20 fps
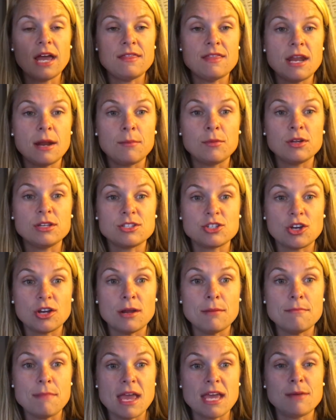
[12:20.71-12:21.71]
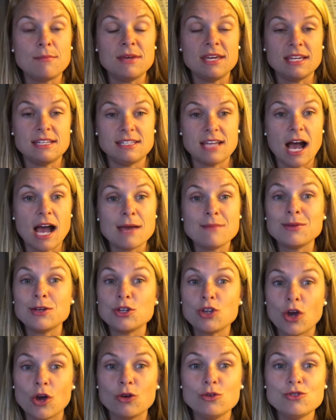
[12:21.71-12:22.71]
and then i'm it's gonna make me a
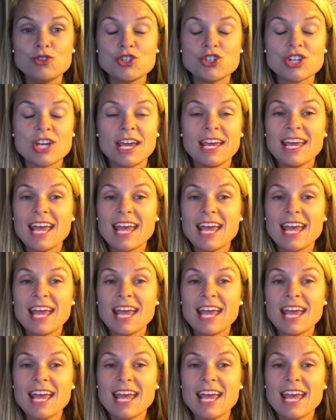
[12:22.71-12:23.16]
diamond coach